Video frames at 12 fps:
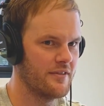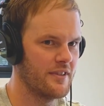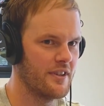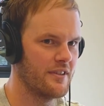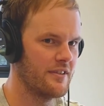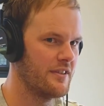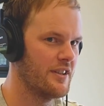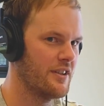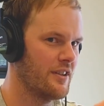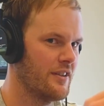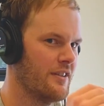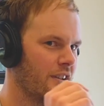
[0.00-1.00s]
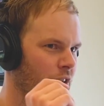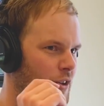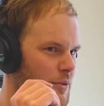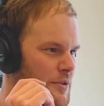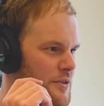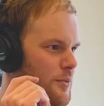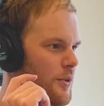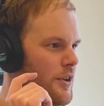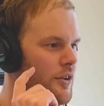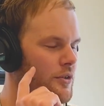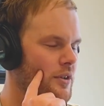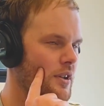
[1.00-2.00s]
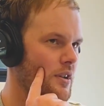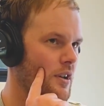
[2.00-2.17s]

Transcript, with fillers: you know, the economist world.